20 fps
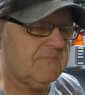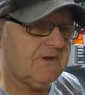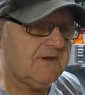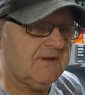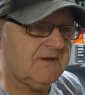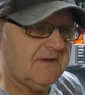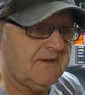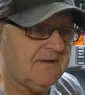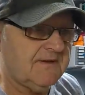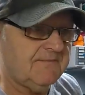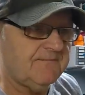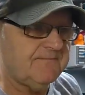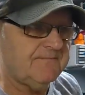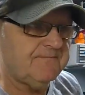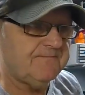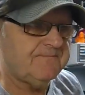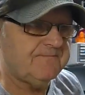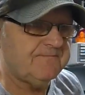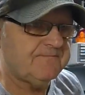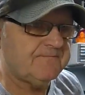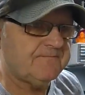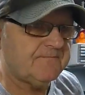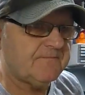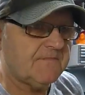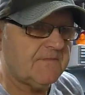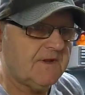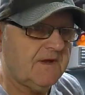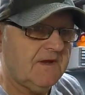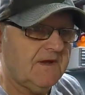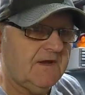
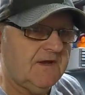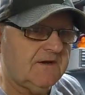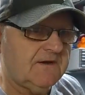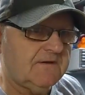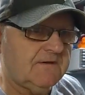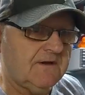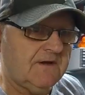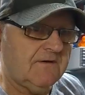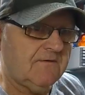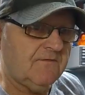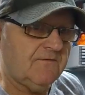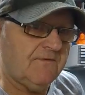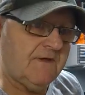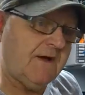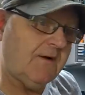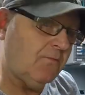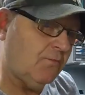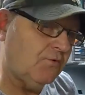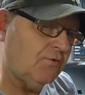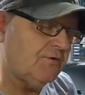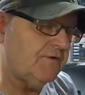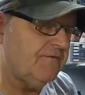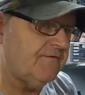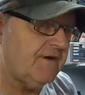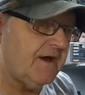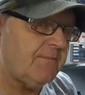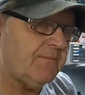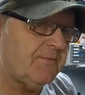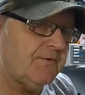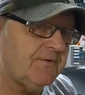Now that wouldn't have
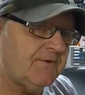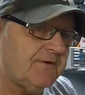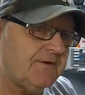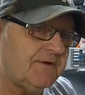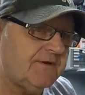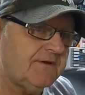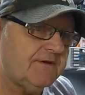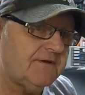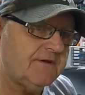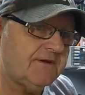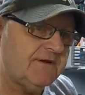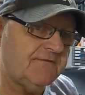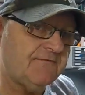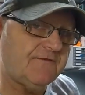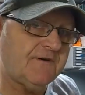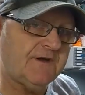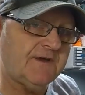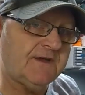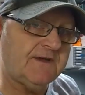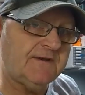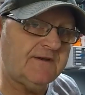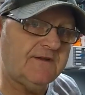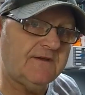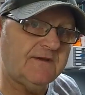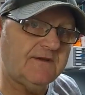happened if I